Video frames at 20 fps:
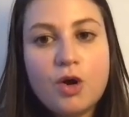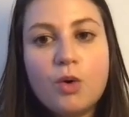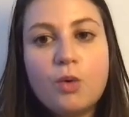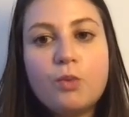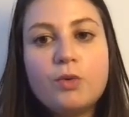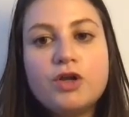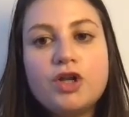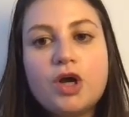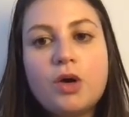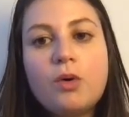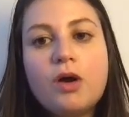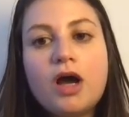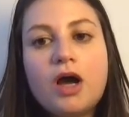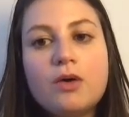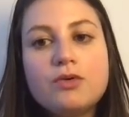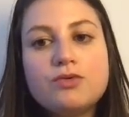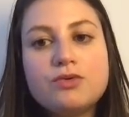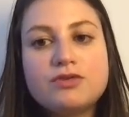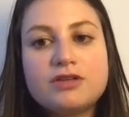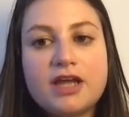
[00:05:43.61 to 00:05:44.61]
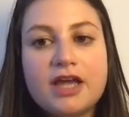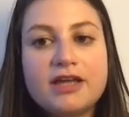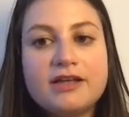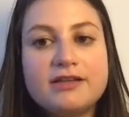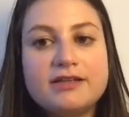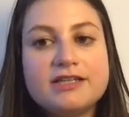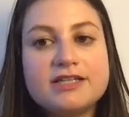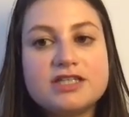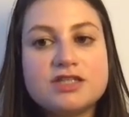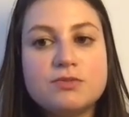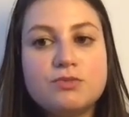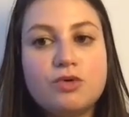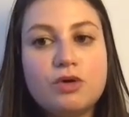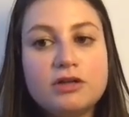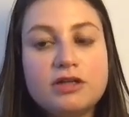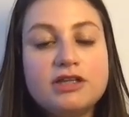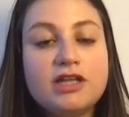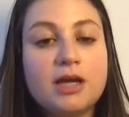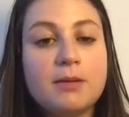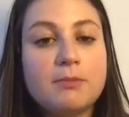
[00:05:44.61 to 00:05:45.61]
We know how to take these
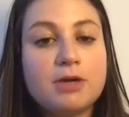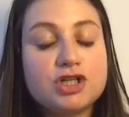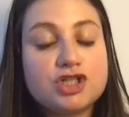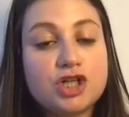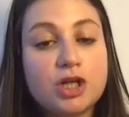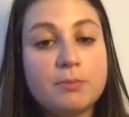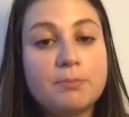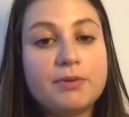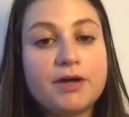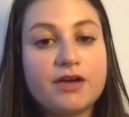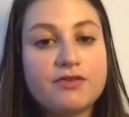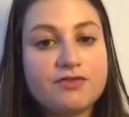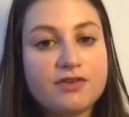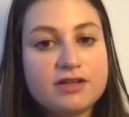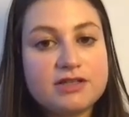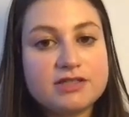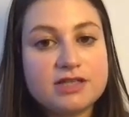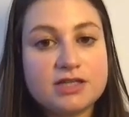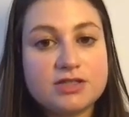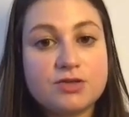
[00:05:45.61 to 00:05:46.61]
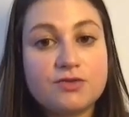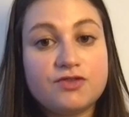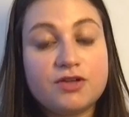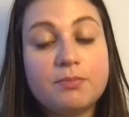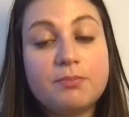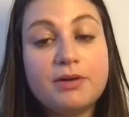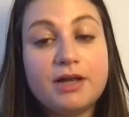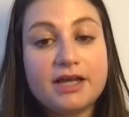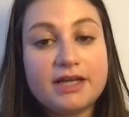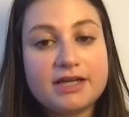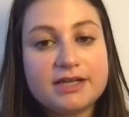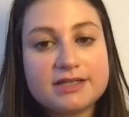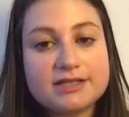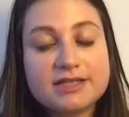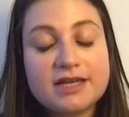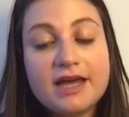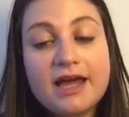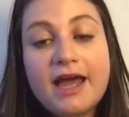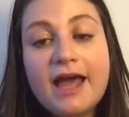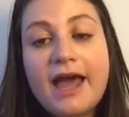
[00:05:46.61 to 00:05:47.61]
multidimensional preferences of the players
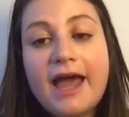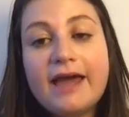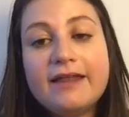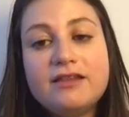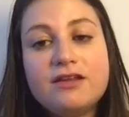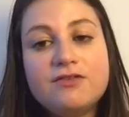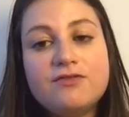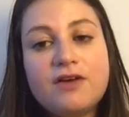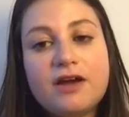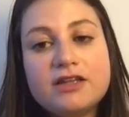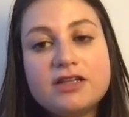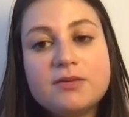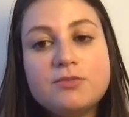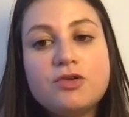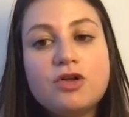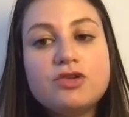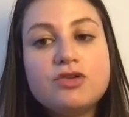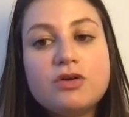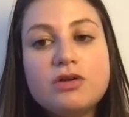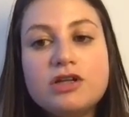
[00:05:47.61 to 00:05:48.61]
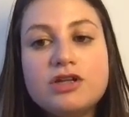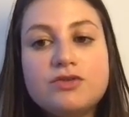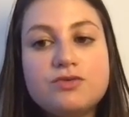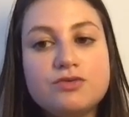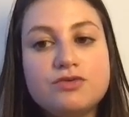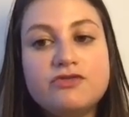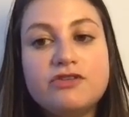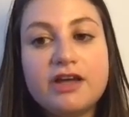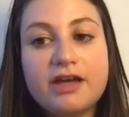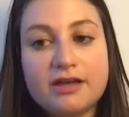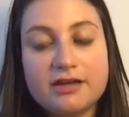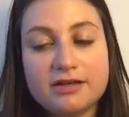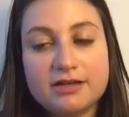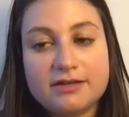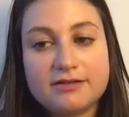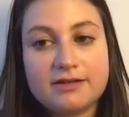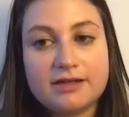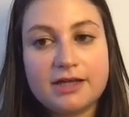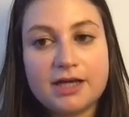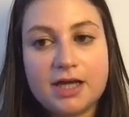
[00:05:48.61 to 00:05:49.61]
and divide them not only today in
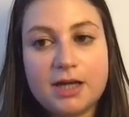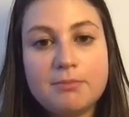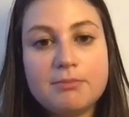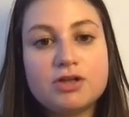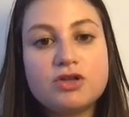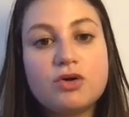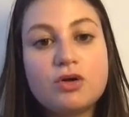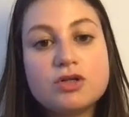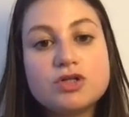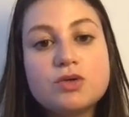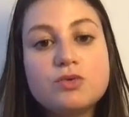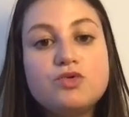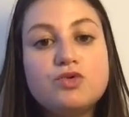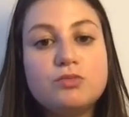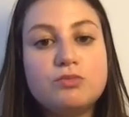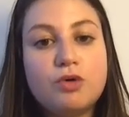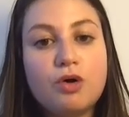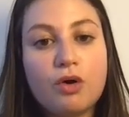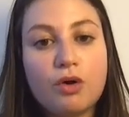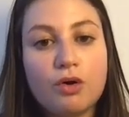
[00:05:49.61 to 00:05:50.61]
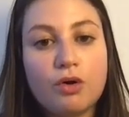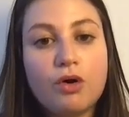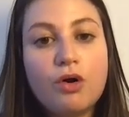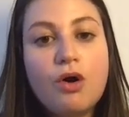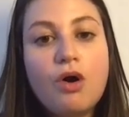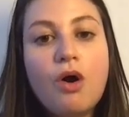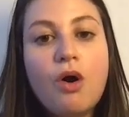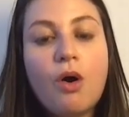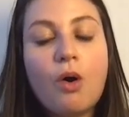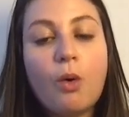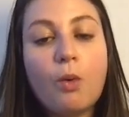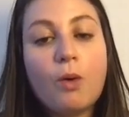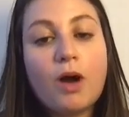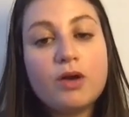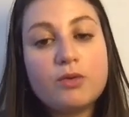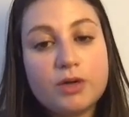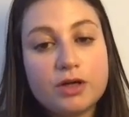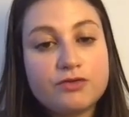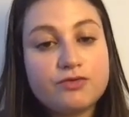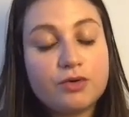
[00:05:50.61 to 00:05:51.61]
the game, but also tomorrow or 1
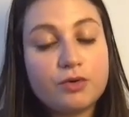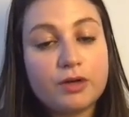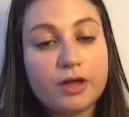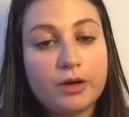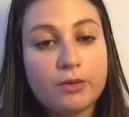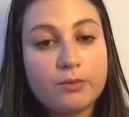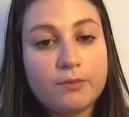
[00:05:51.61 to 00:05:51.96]
week from now.